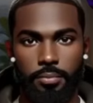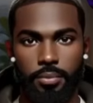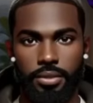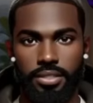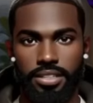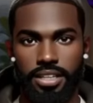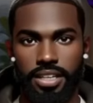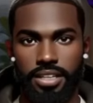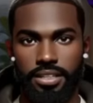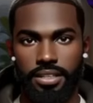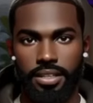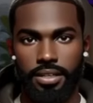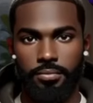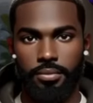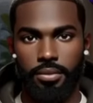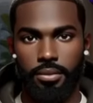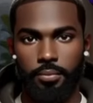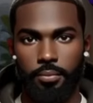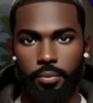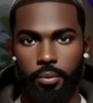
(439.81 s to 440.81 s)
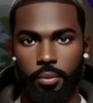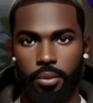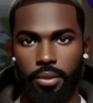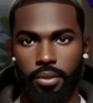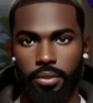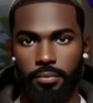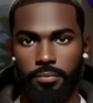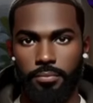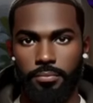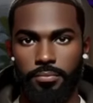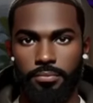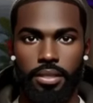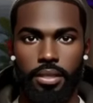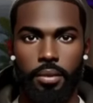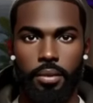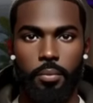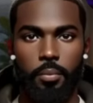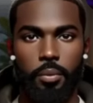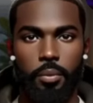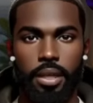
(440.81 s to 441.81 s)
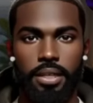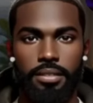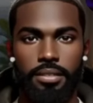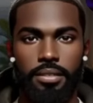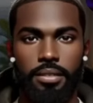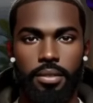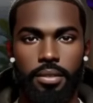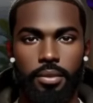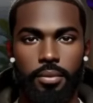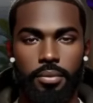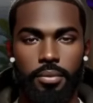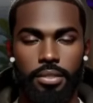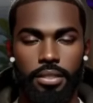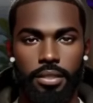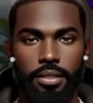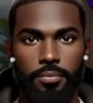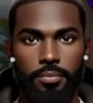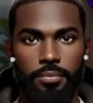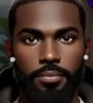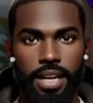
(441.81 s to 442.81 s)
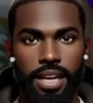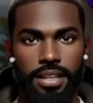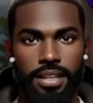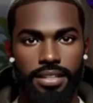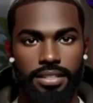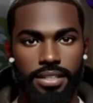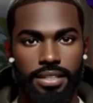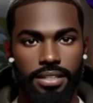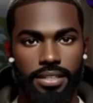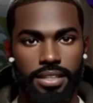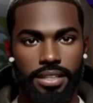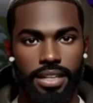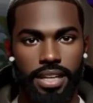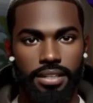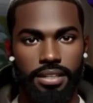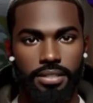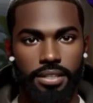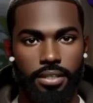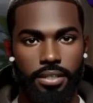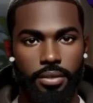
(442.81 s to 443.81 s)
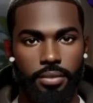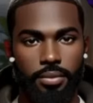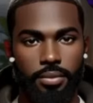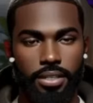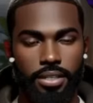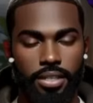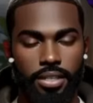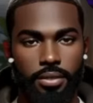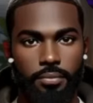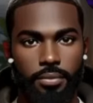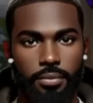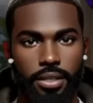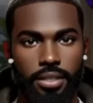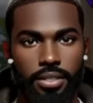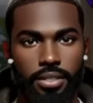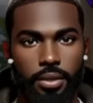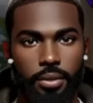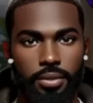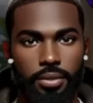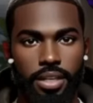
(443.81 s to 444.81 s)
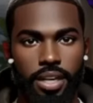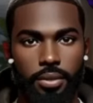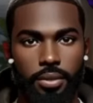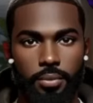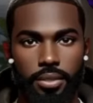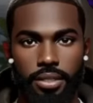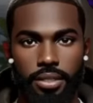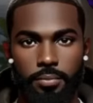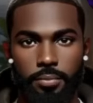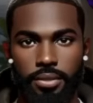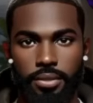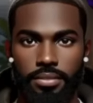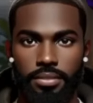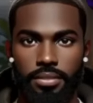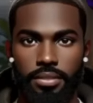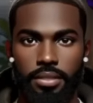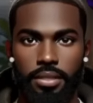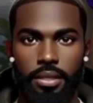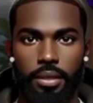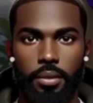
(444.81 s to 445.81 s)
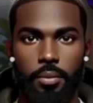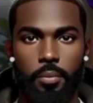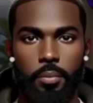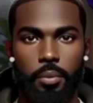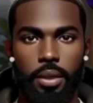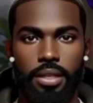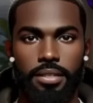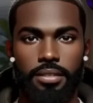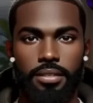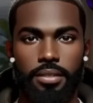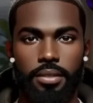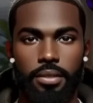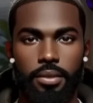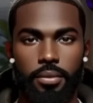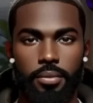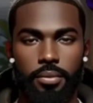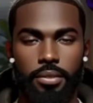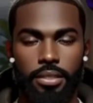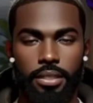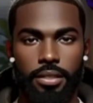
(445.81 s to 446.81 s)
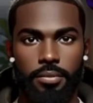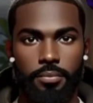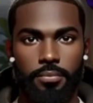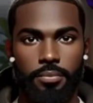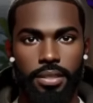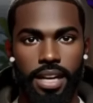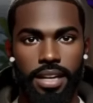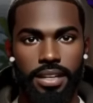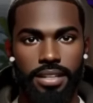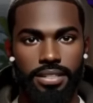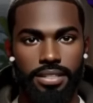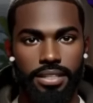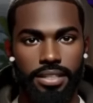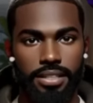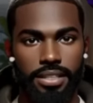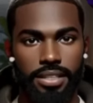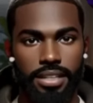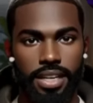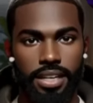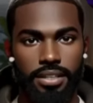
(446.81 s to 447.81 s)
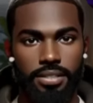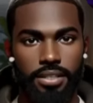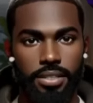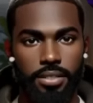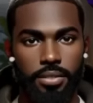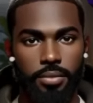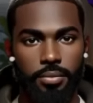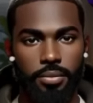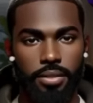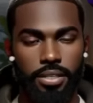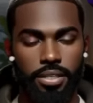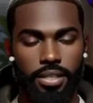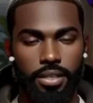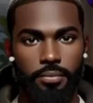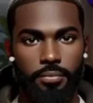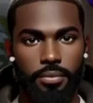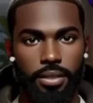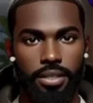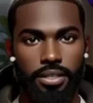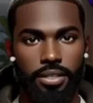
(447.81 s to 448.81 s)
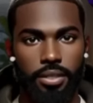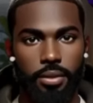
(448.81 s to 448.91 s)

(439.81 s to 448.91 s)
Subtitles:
And of course they've seen their mother's eye. Of course they've seen her eye. They live in the house with her. Aaron had the nerve to say that he wanted spousal support from Denise.